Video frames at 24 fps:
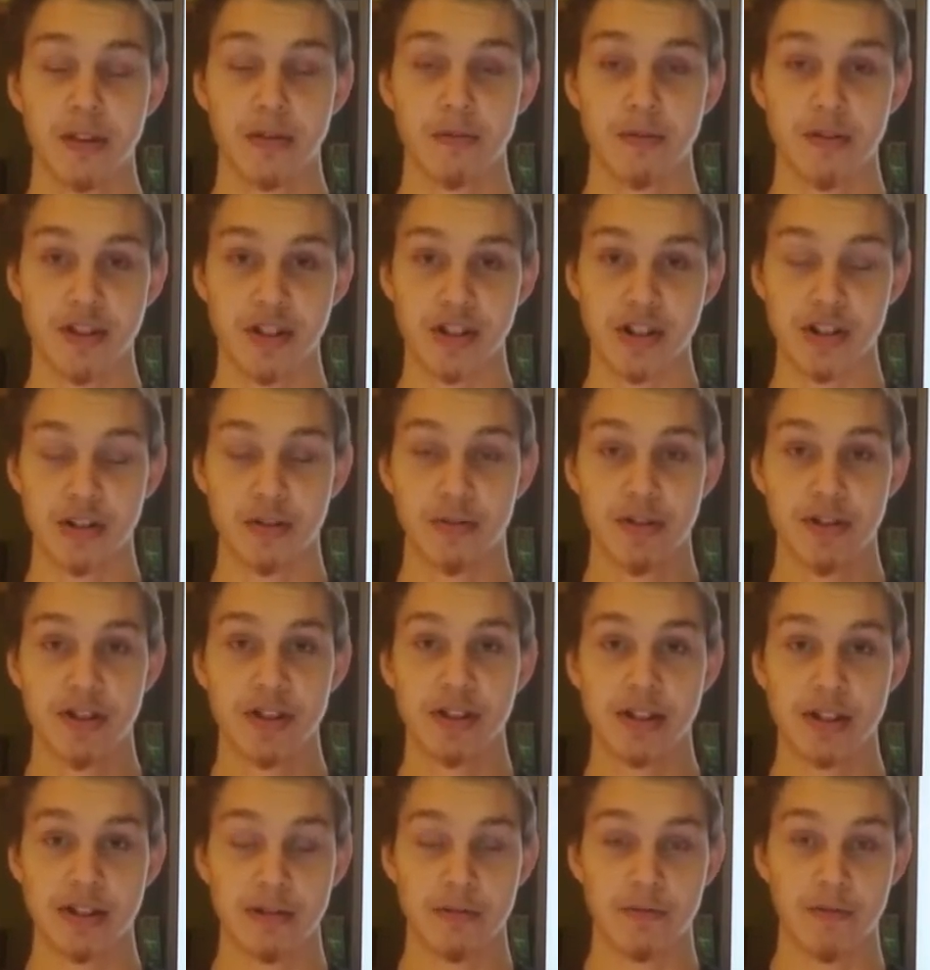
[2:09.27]
which is
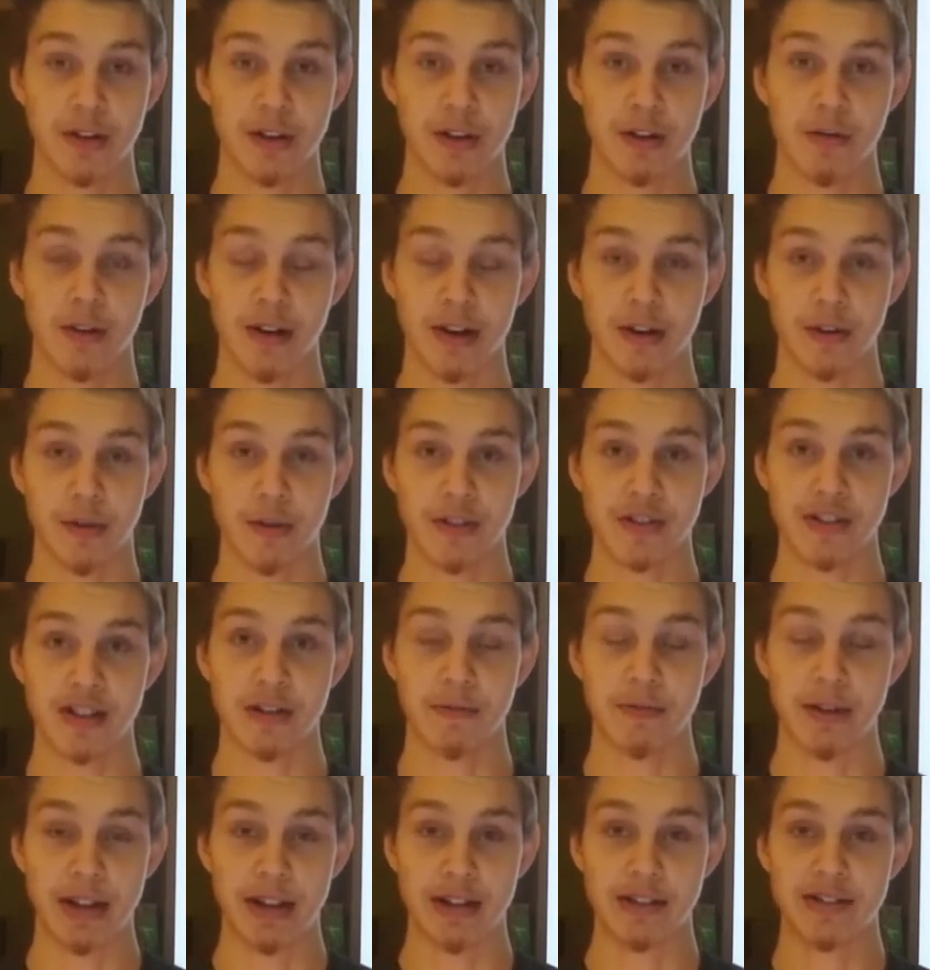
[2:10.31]
Christians, we don't want
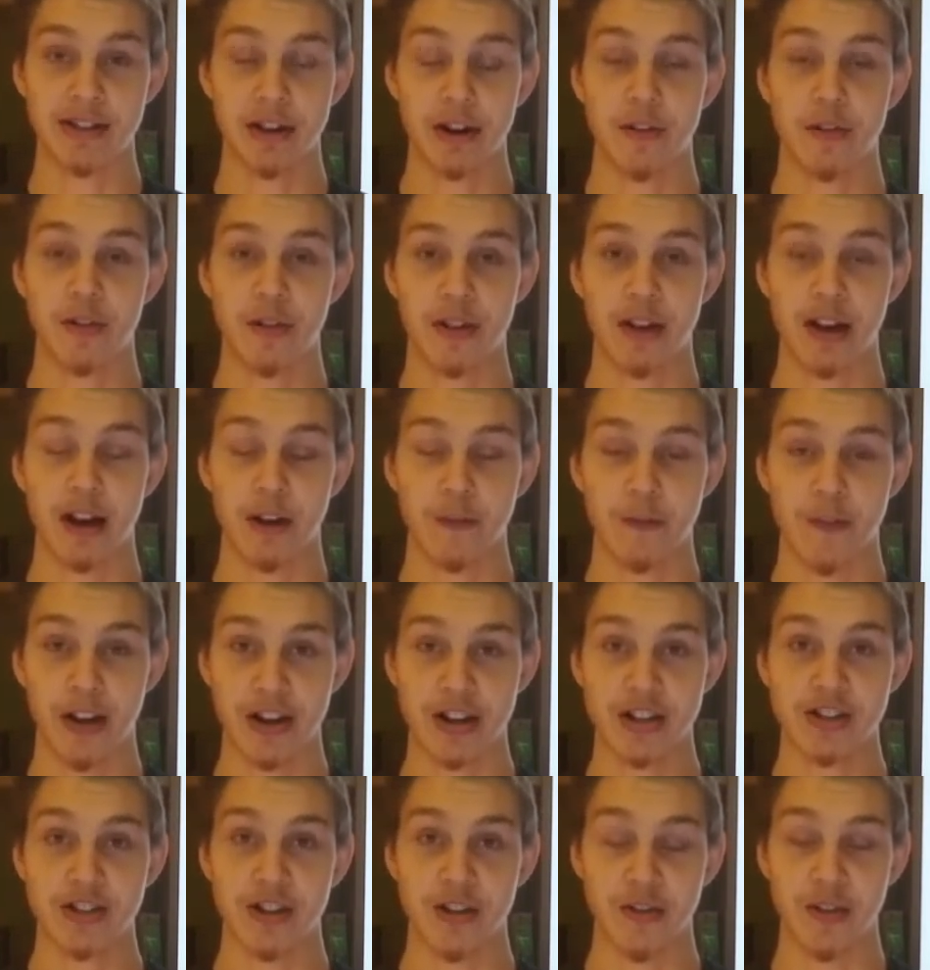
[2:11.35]
to We set our,
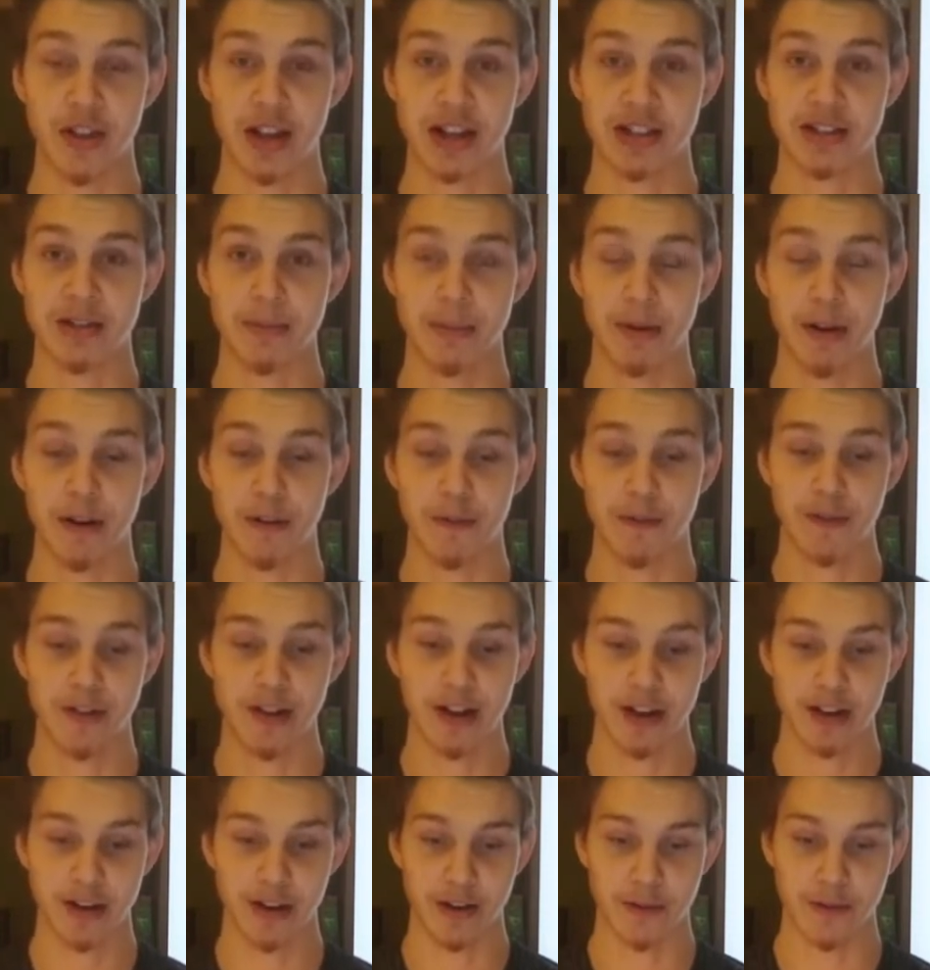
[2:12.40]
affections on things above,
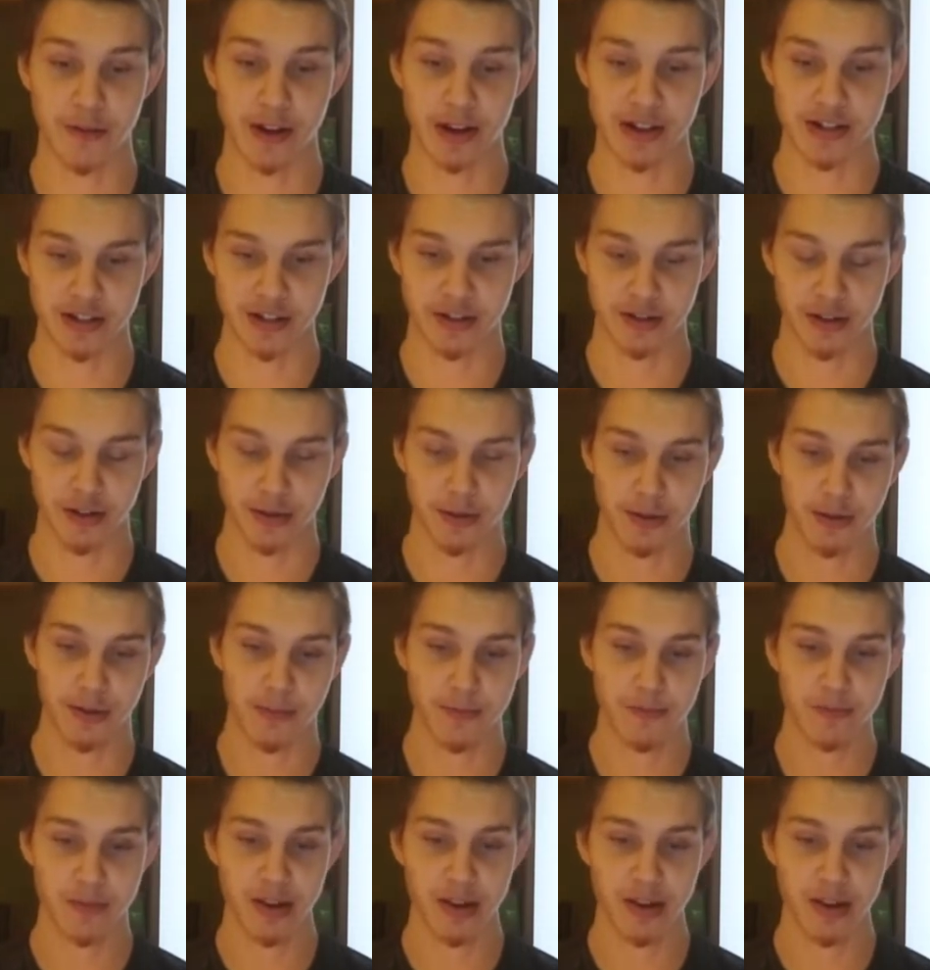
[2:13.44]
not things on earth.